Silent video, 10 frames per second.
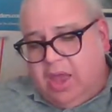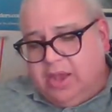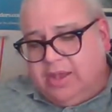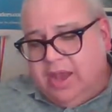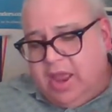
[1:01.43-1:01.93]

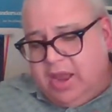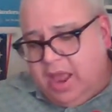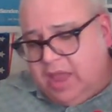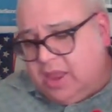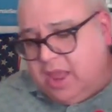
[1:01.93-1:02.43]
dead
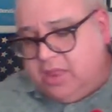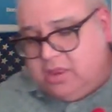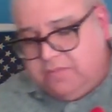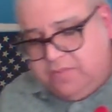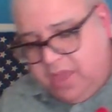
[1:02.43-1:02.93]
at the age
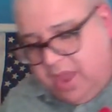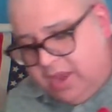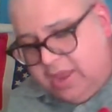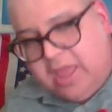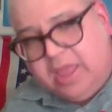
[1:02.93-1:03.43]
of
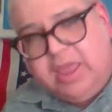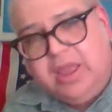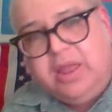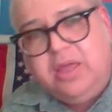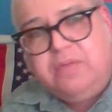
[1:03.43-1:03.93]
88. He lived